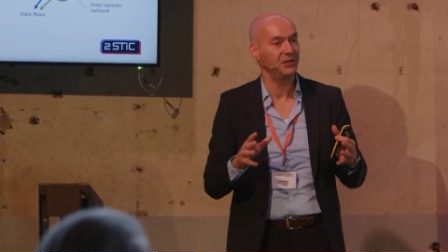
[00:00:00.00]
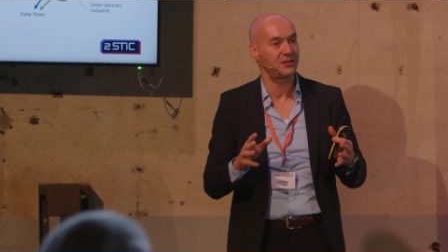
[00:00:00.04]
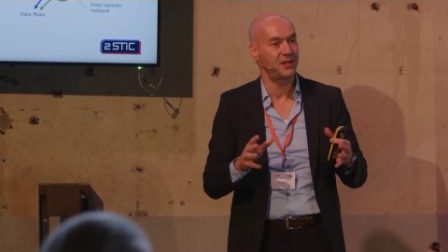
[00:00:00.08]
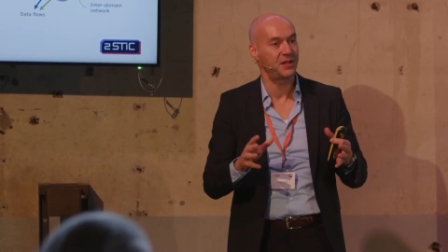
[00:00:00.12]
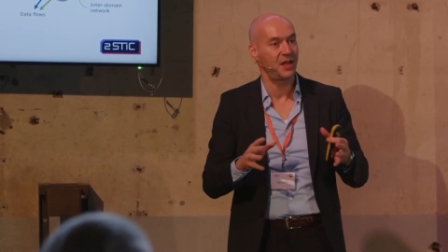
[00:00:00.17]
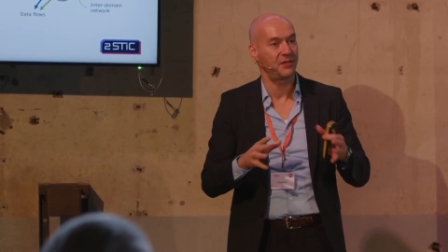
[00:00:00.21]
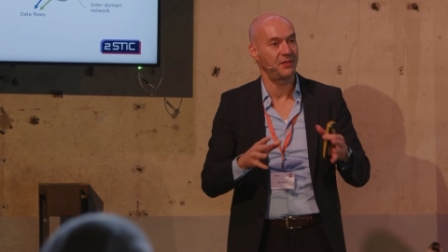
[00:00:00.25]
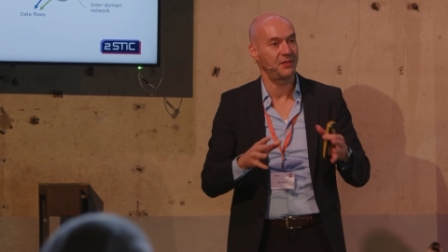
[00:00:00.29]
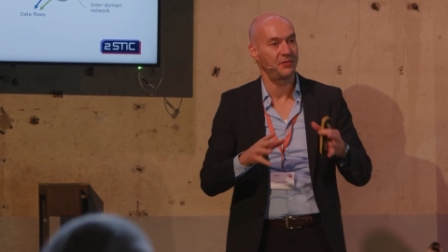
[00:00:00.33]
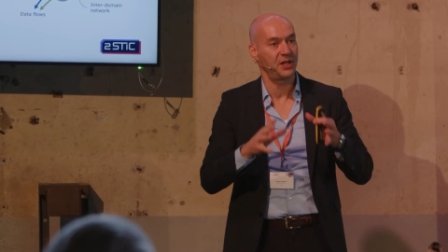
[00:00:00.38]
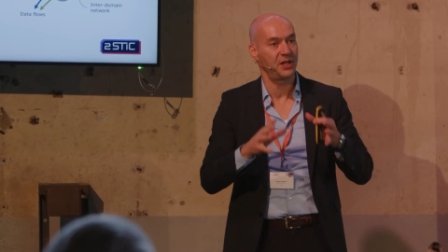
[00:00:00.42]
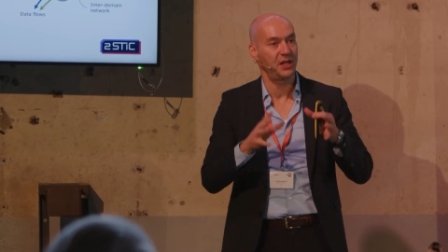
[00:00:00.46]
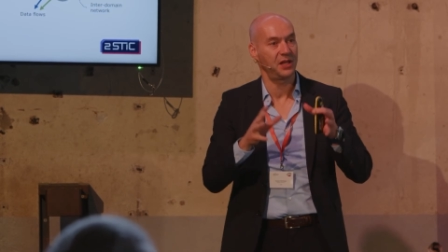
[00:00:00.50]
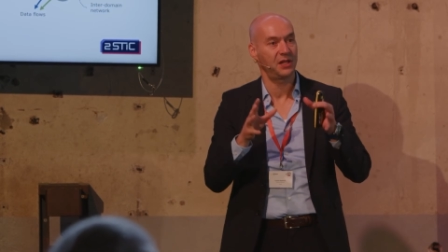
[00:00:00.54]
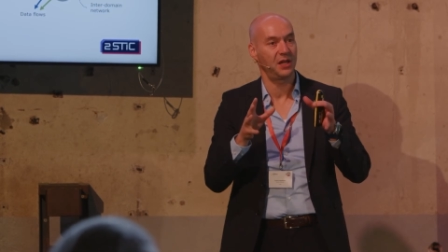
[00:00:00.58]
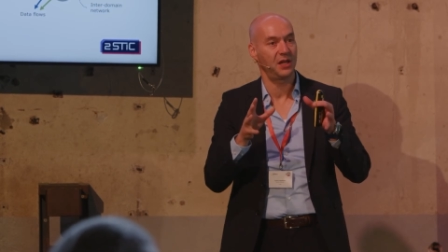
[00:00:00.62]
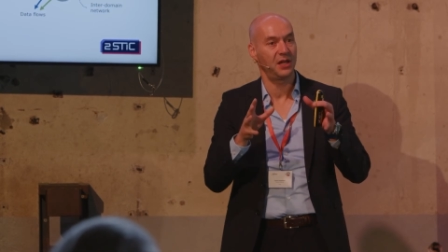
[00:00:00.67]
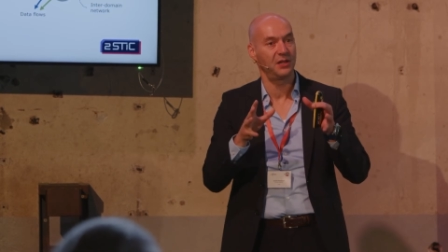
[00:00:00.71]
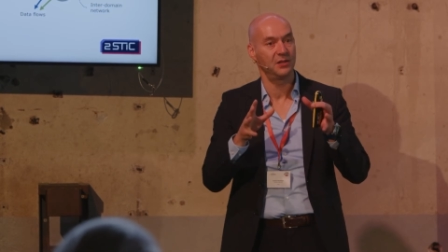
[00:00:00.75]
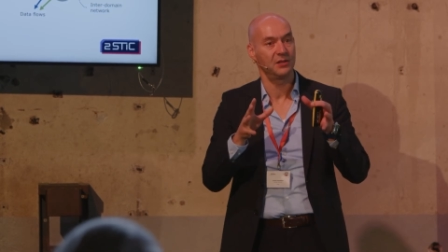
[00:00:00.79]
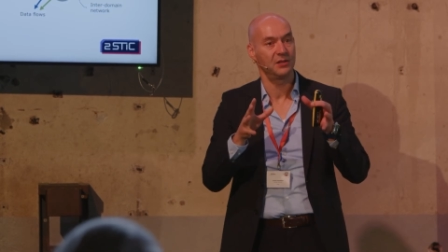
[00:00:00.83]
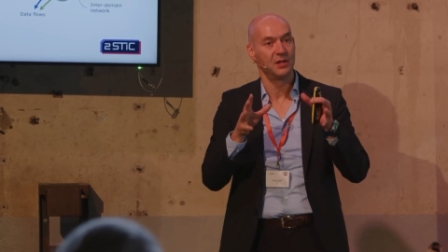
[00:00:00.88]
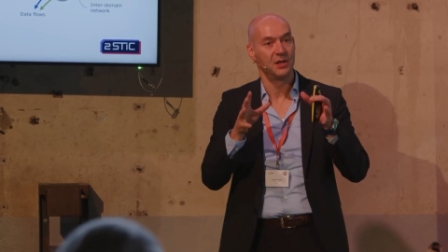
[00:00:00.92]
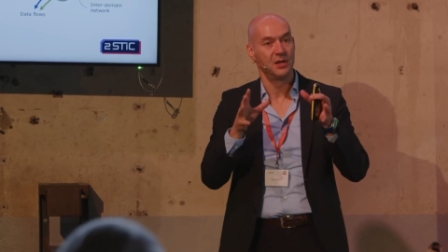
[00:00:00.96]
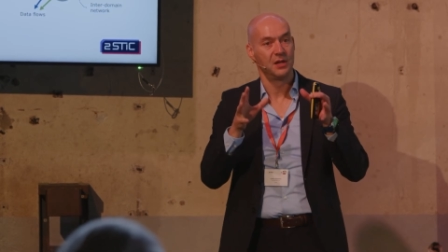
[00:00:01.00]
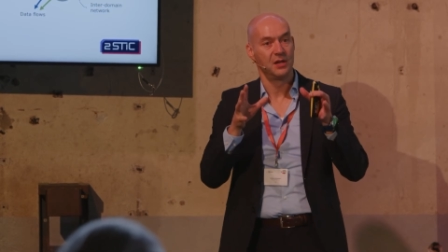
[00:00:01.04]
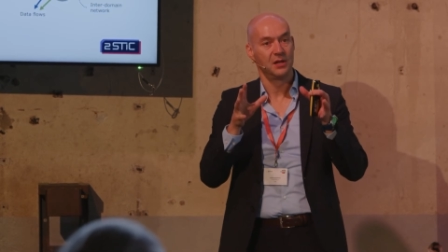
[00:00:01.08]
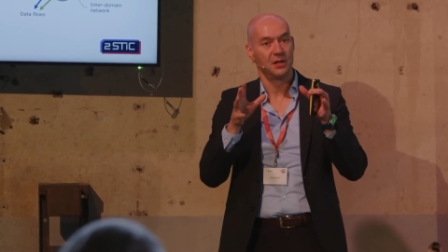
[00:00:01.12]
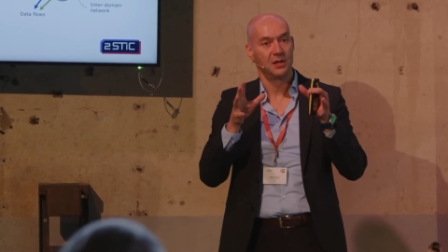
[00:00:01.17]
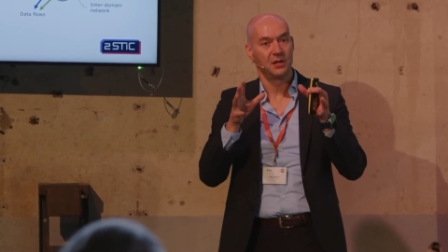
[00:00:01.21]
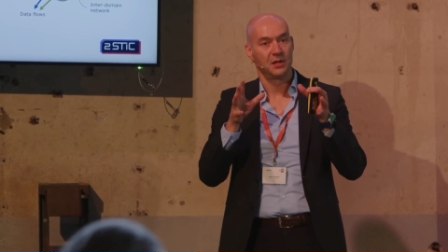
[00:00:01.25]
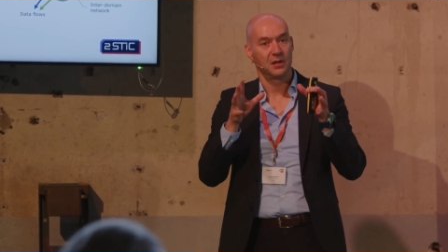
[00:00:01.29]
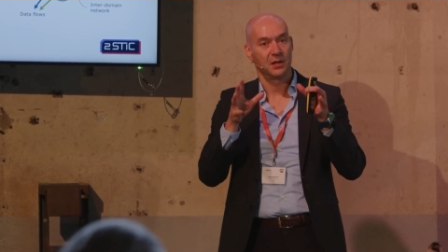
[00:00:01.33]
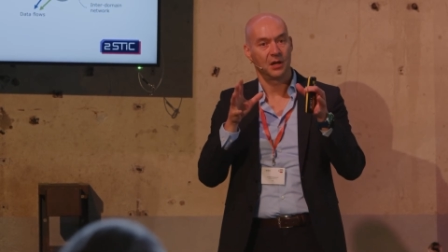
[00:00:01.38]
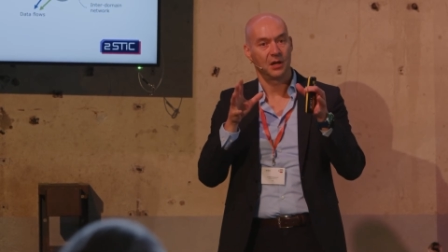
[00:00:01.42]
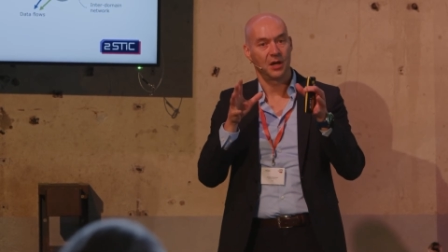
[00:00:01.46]
that they can
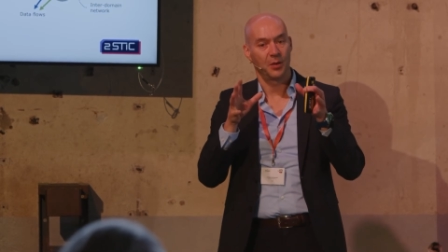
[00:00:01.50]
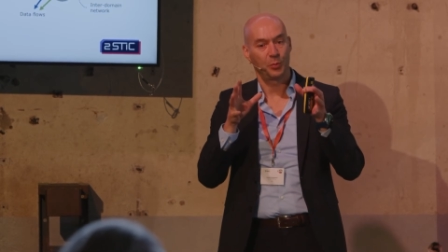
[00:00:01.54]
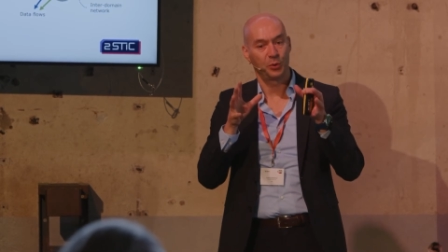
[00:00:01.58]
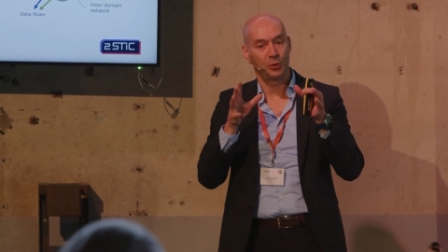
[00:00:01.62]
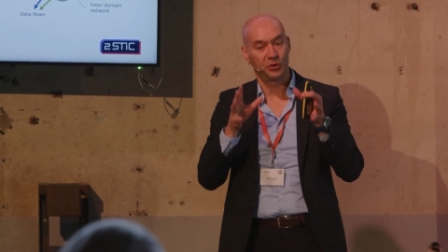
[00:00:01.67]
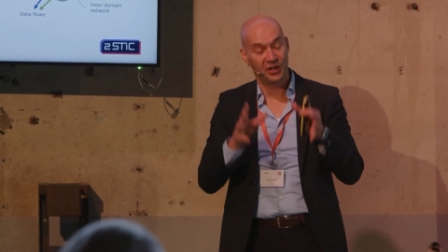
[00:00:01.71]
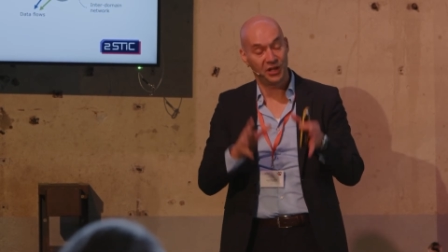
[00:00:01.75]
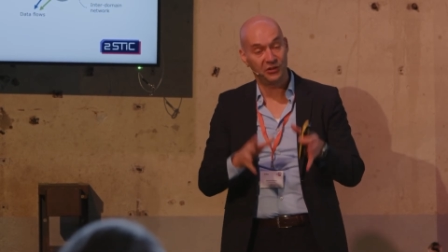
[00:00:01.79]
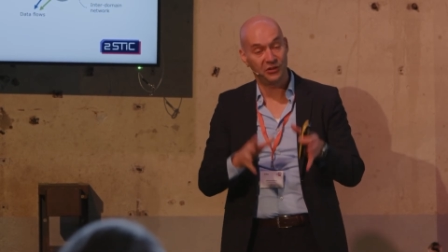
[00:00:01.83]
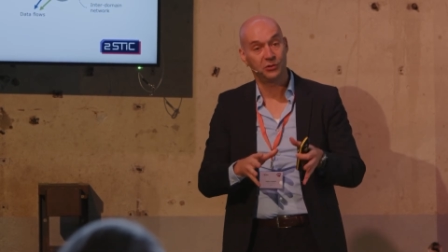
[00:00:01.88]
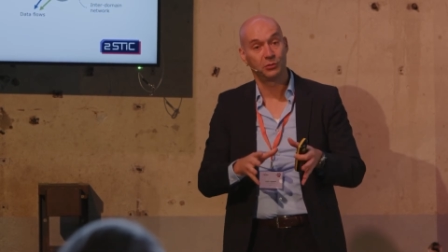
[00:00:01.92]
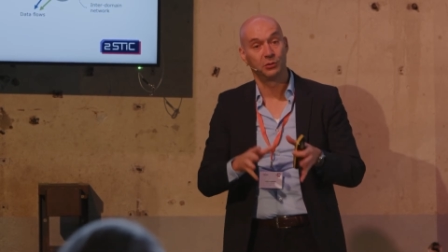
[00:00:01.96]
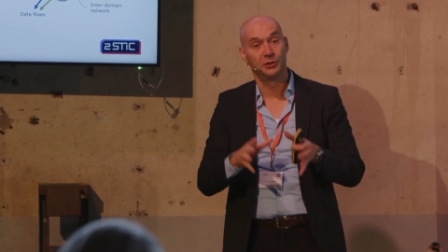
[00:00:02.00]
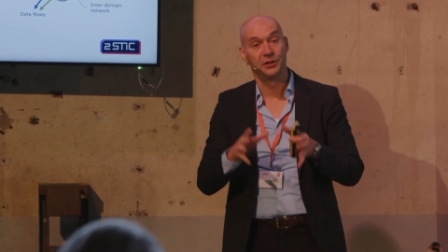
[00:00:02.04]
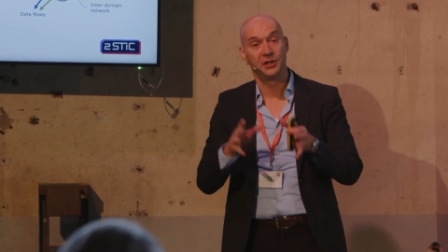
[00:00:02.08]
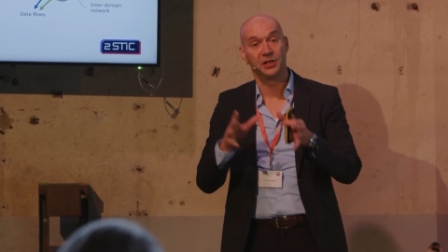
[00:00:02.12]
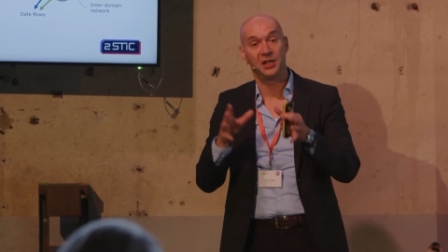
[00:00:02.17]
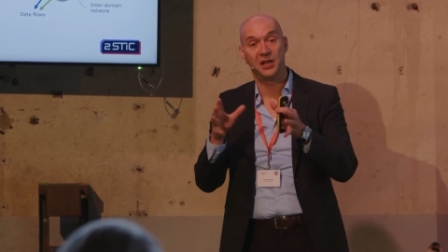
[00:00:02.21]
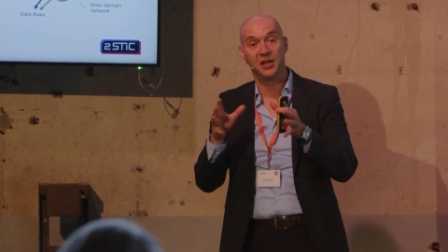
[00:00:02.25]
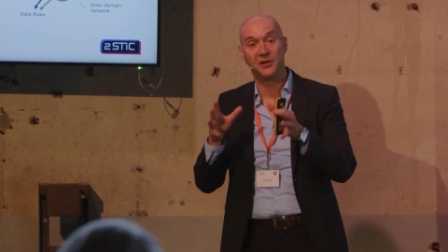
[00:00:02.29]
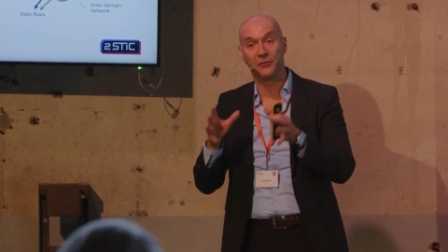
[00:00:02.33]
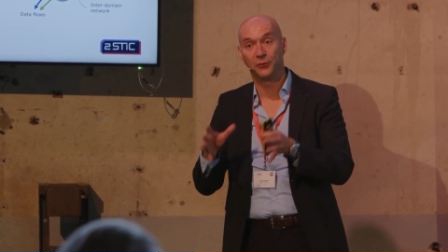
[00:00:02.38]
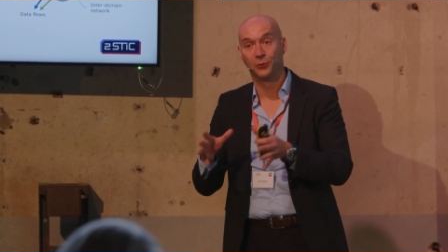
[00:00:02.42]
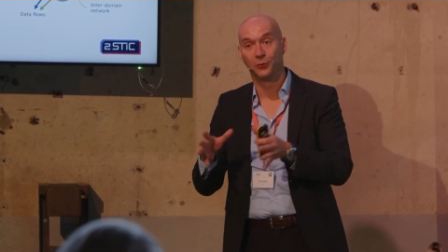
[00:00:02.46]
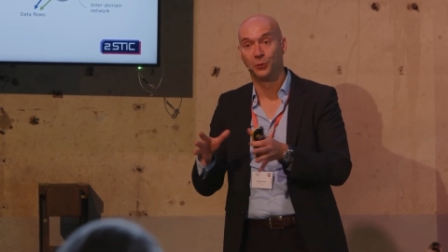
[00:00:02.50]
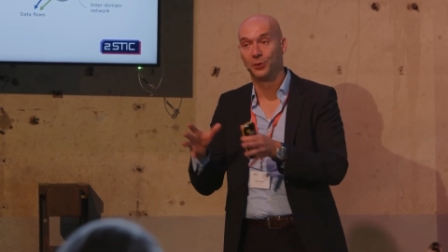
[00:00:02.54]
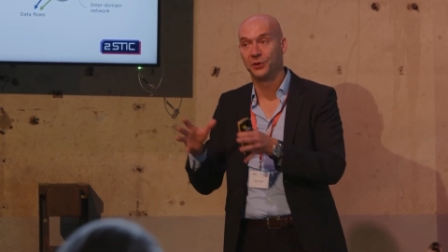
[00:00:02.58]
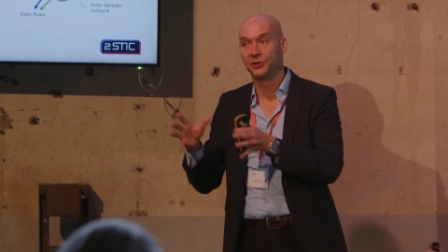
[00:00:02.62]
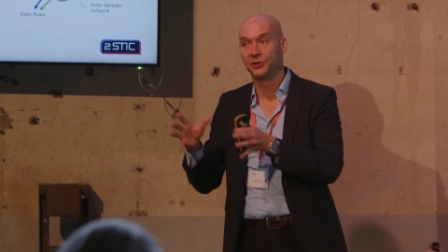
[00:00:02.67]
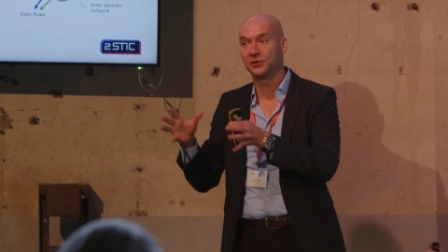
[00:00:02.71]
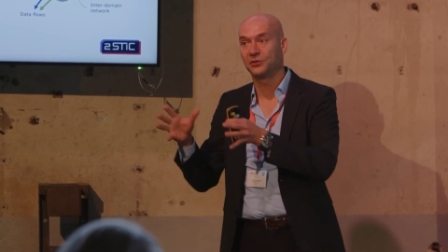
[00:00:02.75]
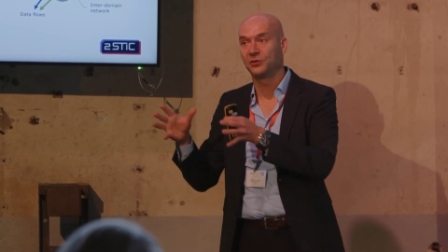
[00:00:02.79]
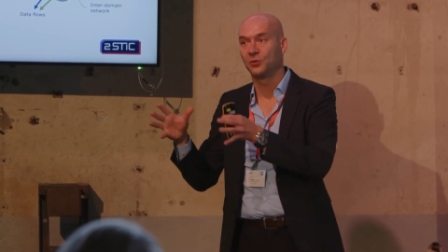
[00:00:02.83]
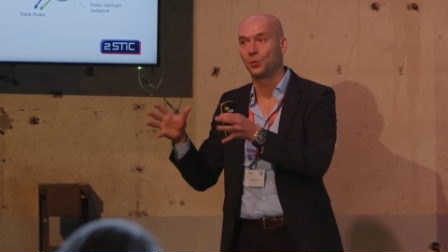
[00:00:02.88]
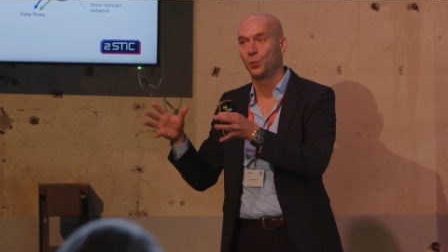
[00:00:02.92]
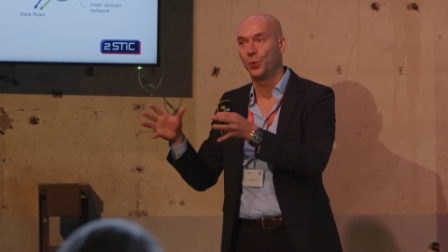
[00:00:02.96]
potentially
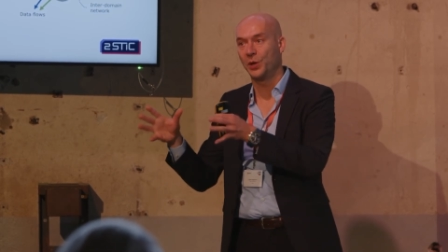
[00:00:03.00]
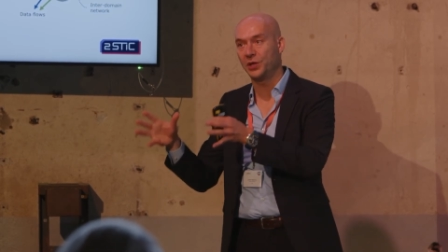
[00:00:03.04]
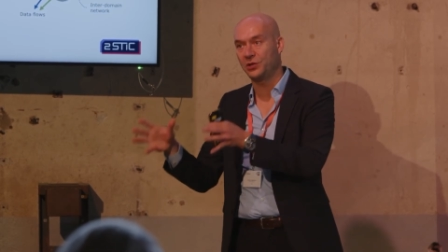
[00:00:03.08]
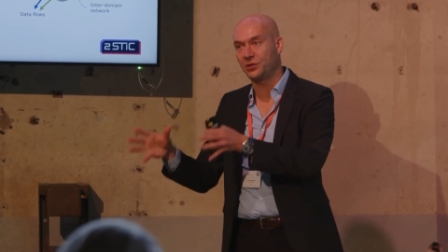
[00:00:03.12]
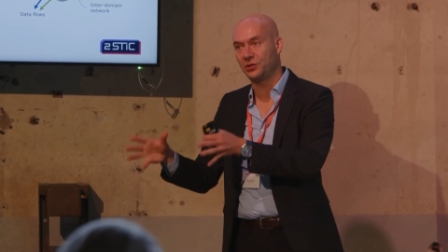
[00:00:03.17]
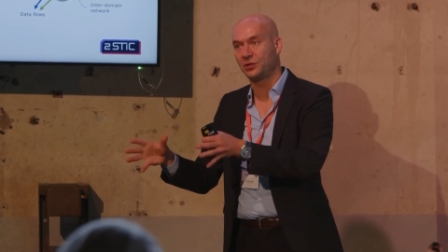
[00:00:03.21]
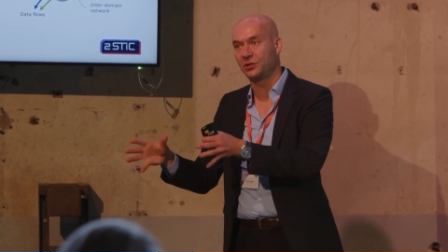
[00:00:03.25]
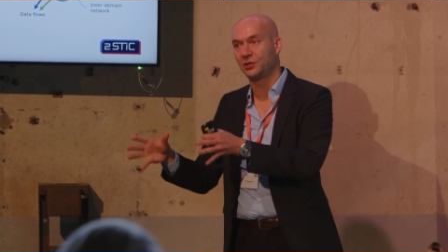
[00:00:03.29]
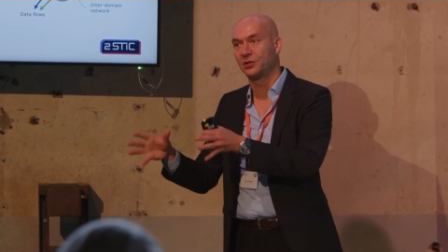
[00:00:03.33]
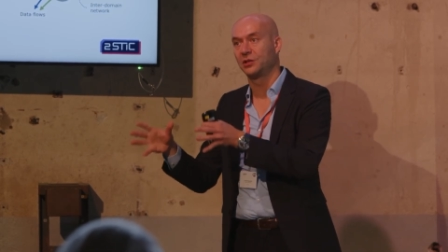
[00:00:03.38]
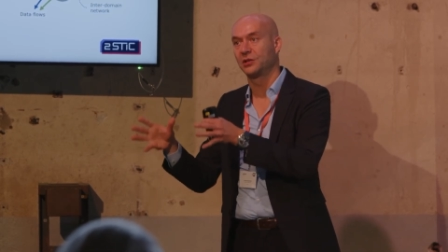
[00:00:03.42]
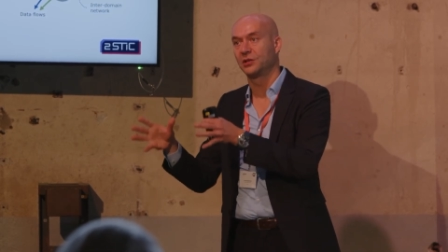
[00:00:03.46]
influence which